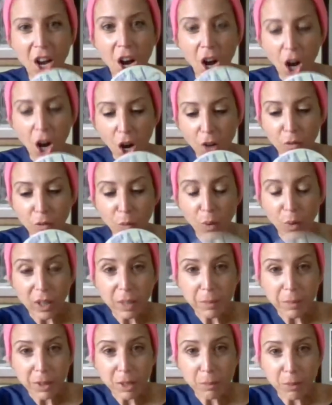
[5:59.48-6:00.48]
of what
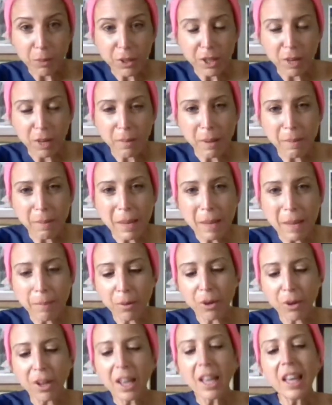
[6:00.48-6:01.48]
I'm going to print on my
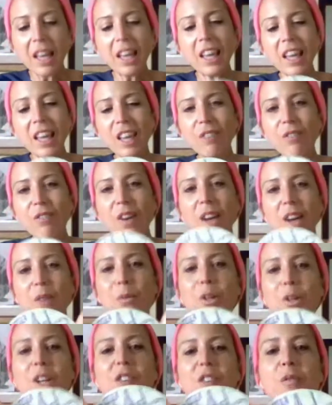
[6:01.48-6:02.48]
paper. If I
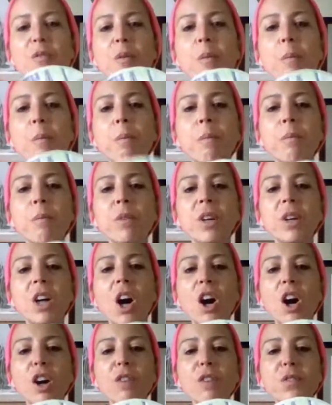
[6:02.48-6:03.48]
would have
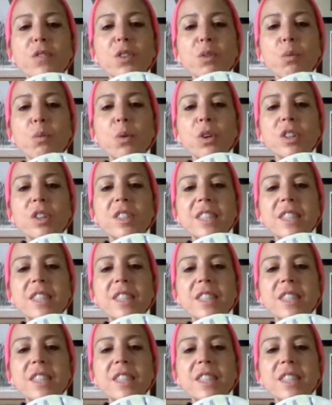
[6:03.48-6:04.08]
carved the words